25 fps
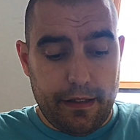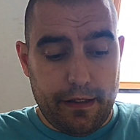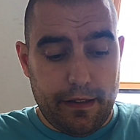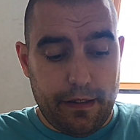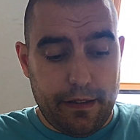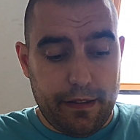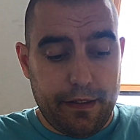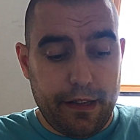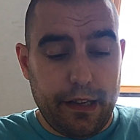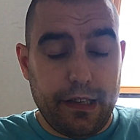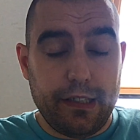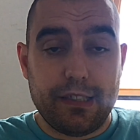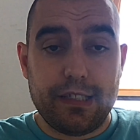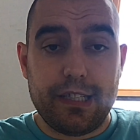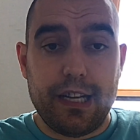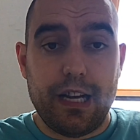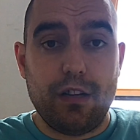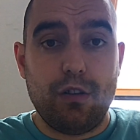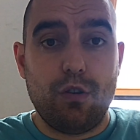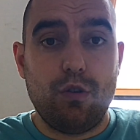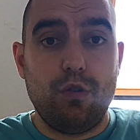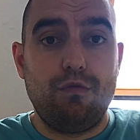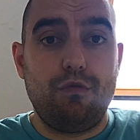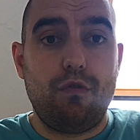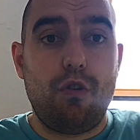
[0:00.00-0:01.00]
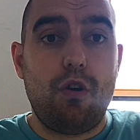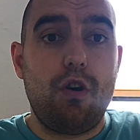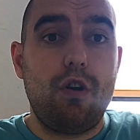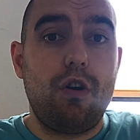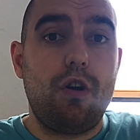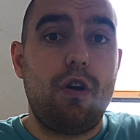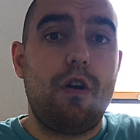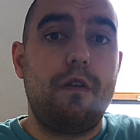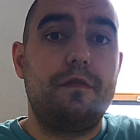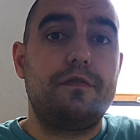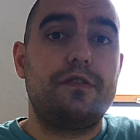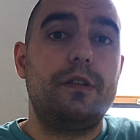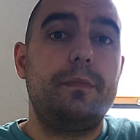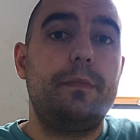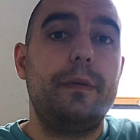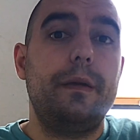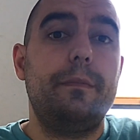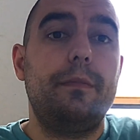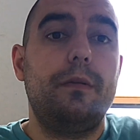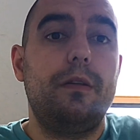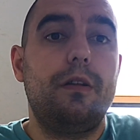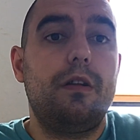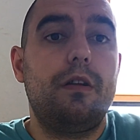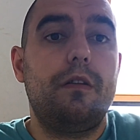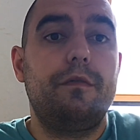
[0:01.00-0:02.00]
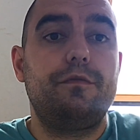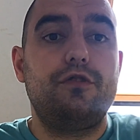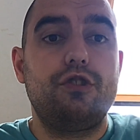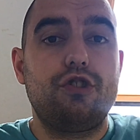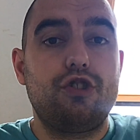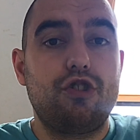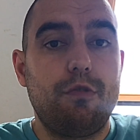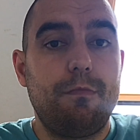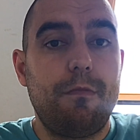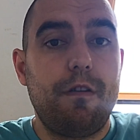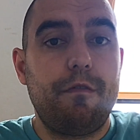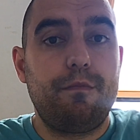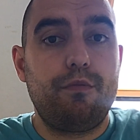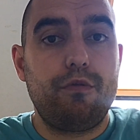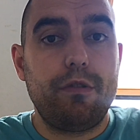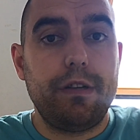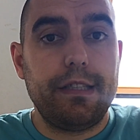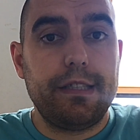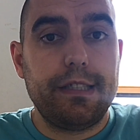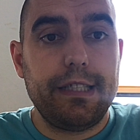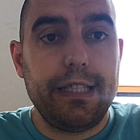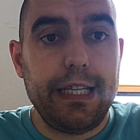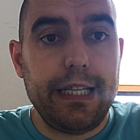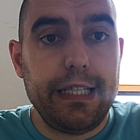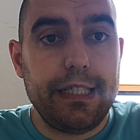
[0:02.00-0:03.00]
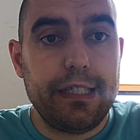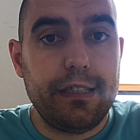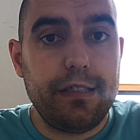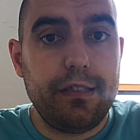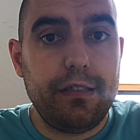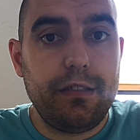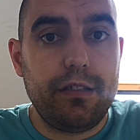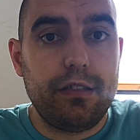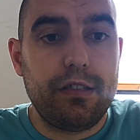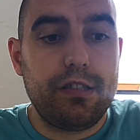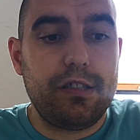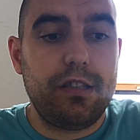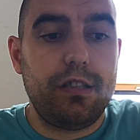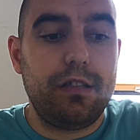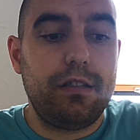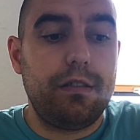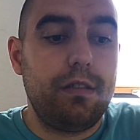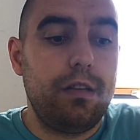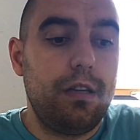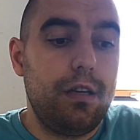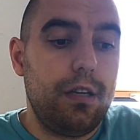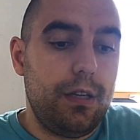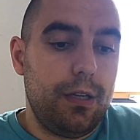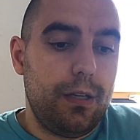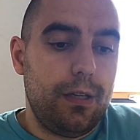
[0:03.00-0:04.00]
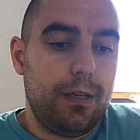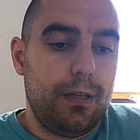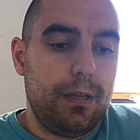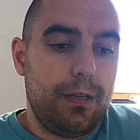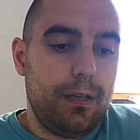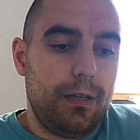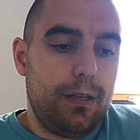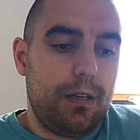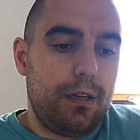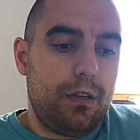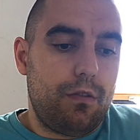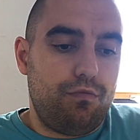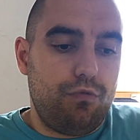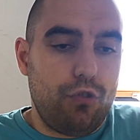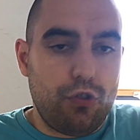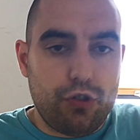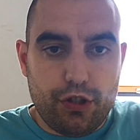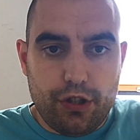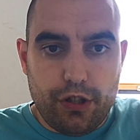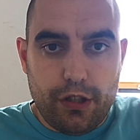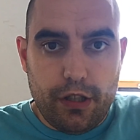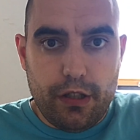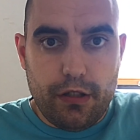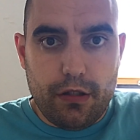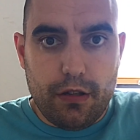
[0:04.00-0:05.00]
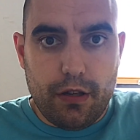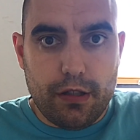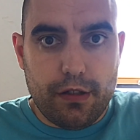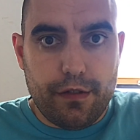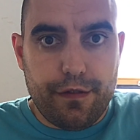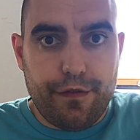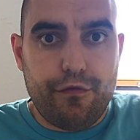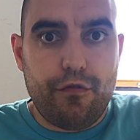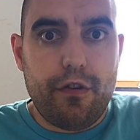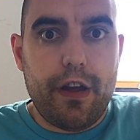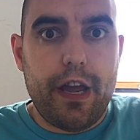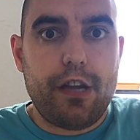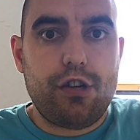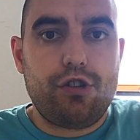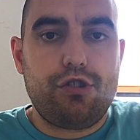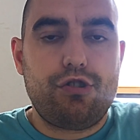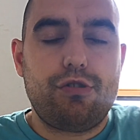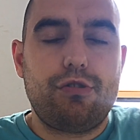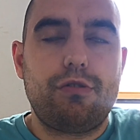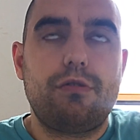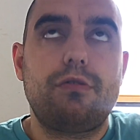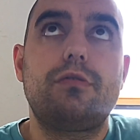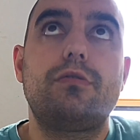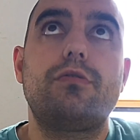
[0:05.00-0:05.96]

Things can go wrong. Obviously, people have just come off pre-season. They're still rusty and not as fresh.